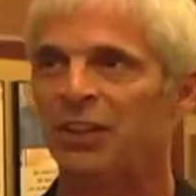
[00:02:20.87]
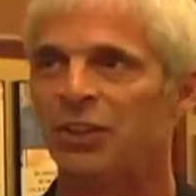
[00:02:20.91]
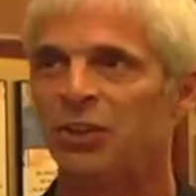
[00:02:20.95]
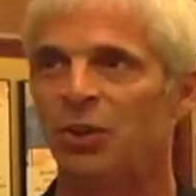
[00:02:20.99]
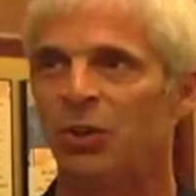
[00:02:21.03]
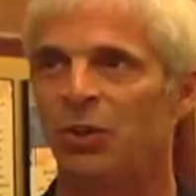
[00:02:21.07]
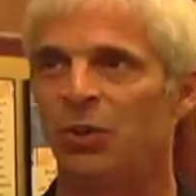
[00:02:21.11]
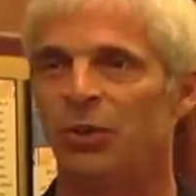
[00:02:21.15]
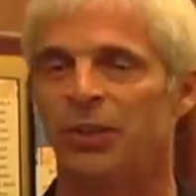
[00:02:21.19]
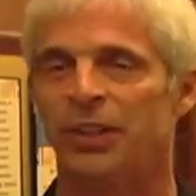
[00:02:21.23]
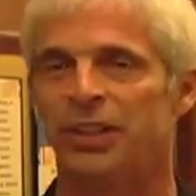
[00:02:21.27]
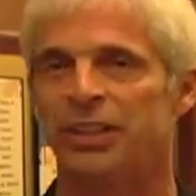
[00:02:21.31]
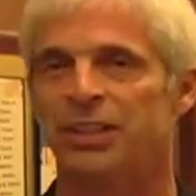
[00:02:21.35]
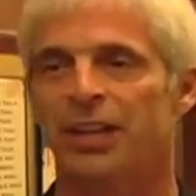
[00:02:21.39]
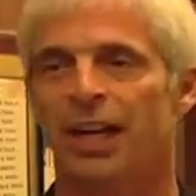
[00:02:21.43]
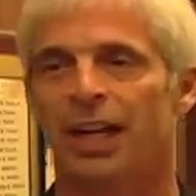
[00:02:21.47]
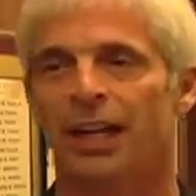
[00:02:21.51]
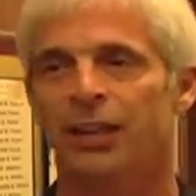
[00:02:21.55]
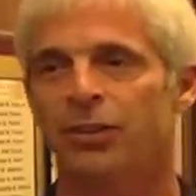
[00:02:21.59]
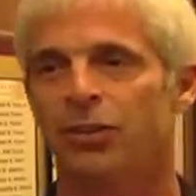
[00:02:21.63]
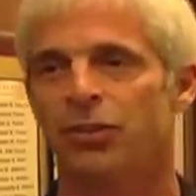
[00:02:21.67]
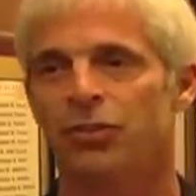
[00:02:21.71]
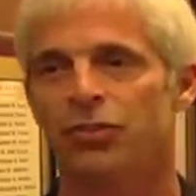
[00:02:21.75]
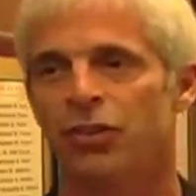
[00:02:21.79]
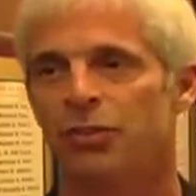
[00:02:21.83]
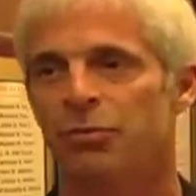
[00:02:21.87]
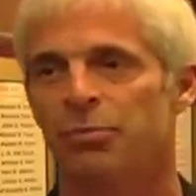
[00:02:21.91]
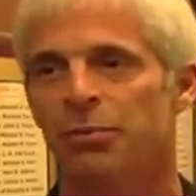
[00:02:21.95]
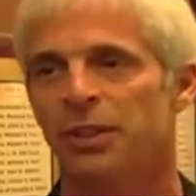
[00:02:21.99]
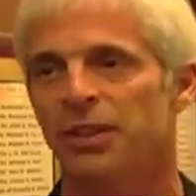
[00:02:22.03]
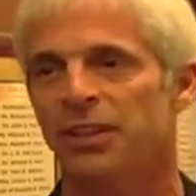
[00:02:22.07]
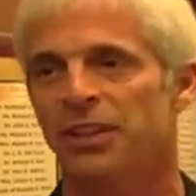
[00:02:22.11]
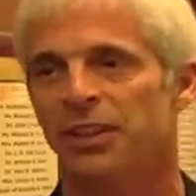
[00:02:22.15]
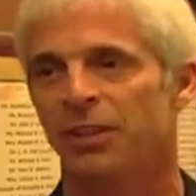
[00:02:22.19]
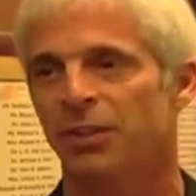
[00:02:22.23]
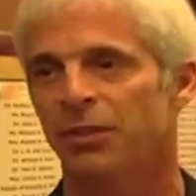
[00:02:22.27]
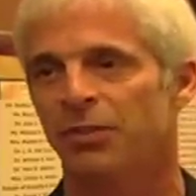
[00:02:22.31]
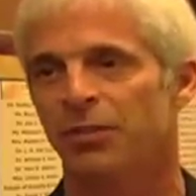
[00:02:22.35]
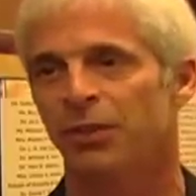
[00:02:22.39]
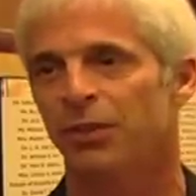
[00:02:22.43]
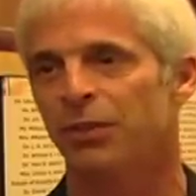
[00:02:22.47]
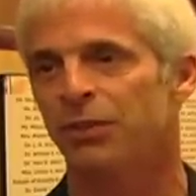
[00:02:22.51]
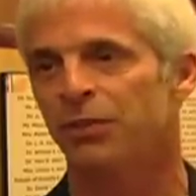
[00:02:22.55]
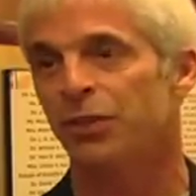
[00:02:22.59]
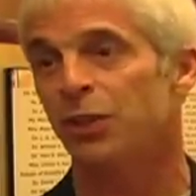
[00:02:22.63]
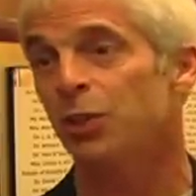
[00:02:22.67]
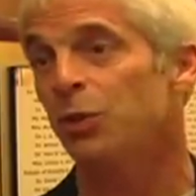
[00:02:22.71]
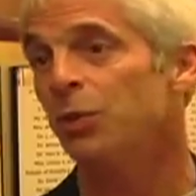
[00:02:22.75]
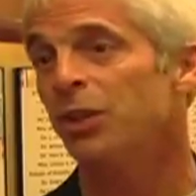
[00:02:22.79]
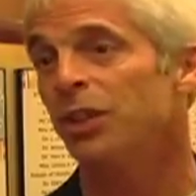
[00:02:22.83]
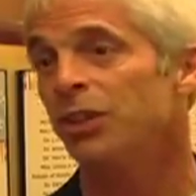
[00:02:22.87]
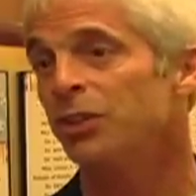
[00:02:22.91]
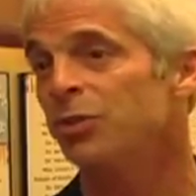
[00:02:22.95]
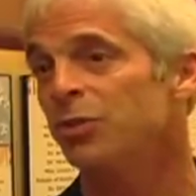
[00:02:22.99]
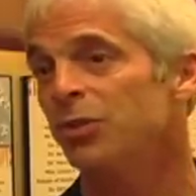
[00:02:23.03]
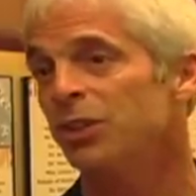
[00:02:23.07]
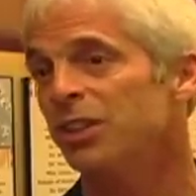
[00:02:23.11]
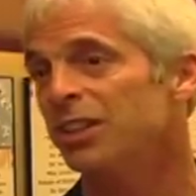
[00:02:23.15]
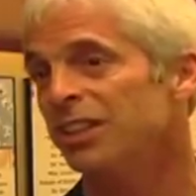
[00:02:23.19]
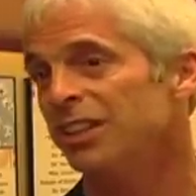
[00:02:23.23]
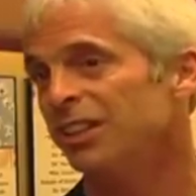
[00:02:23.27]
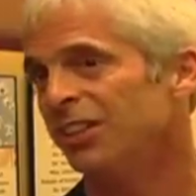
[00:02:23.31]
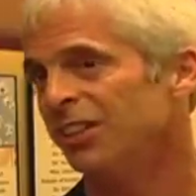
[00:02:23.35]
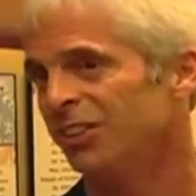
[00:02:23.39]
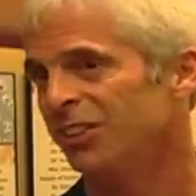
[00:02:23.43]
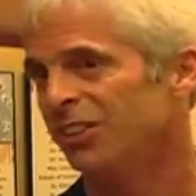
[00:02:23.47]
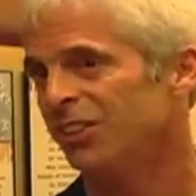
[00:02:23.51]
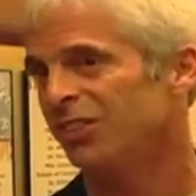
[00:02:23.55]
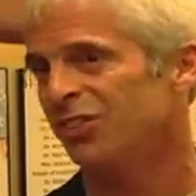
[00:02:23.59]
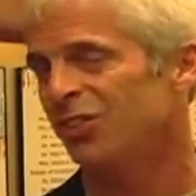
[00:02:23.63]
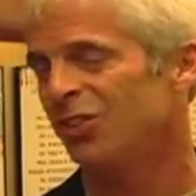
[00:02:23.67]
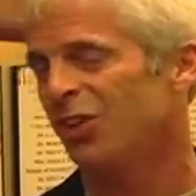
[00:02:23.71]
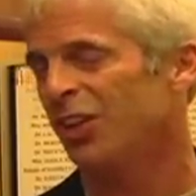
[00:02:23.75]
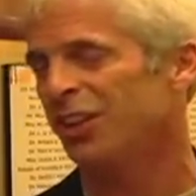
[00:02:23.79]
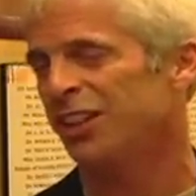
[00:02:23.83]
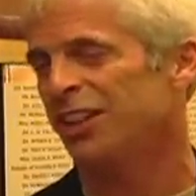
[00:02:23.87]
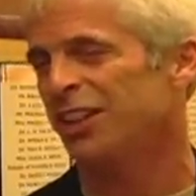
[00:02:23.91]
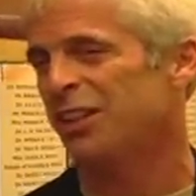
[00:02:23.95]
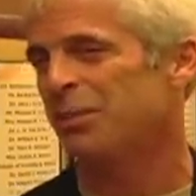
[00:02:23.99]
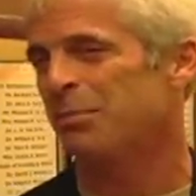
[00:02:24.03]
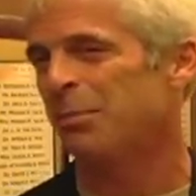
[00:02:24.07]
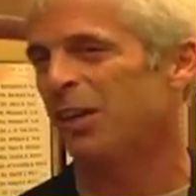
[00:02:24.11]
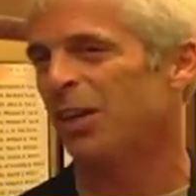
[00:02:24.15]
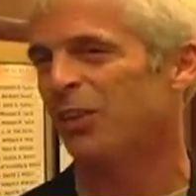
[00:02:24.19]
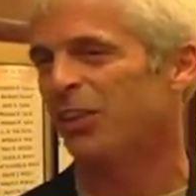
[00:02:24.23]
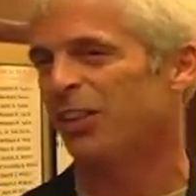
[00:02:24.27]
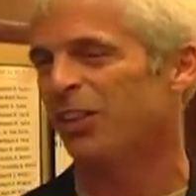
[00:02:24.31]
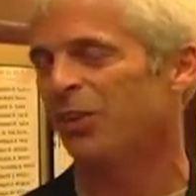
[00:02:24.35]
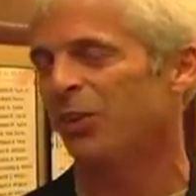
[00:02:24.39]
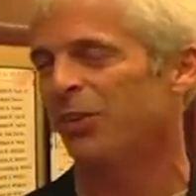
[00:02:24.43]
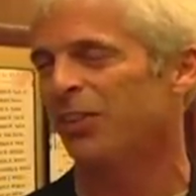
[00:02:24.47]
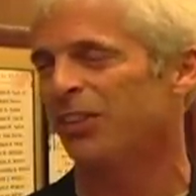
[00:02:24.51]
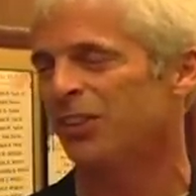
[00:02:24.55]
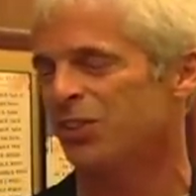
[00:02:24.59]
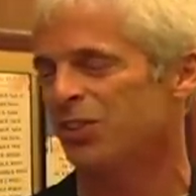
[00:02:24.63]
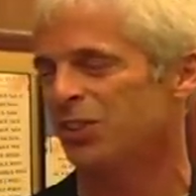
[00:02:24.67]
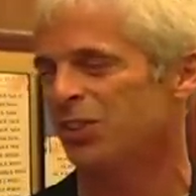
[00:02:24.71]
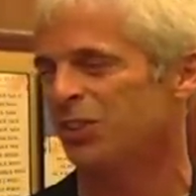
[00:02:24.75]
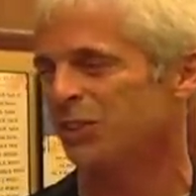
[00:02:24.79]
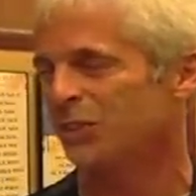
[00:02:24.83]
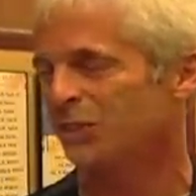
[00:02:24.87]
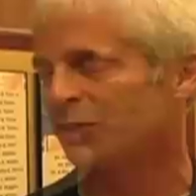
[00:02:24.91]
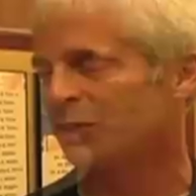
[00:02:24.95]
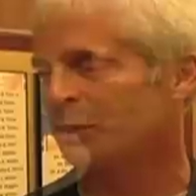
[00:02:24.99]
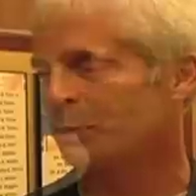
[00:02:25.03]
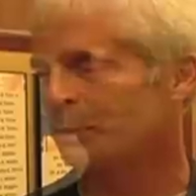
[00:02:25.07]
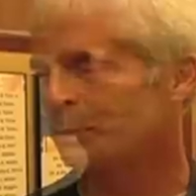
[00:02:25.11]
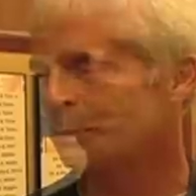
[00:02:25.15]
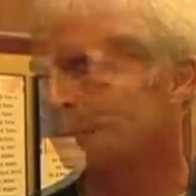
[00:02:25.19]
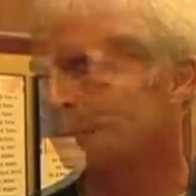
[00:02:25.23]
know that doctors have been there for a few hundred years talking about health issues.